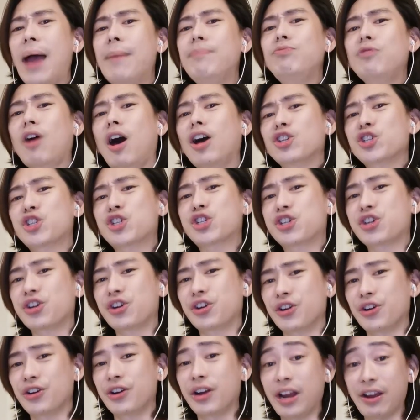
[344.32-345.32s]
I'm not
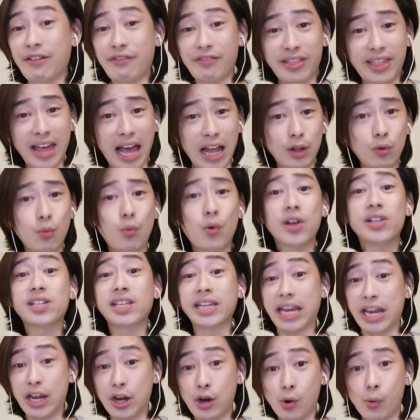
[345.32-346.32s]
sure if that
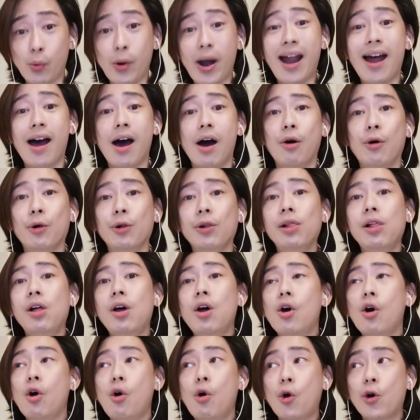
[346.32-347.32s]
was a
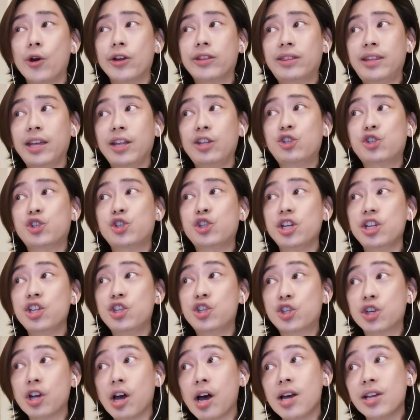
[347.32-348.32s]
growl or did
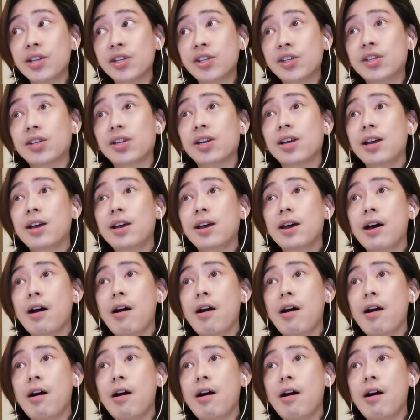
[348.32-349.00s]
she just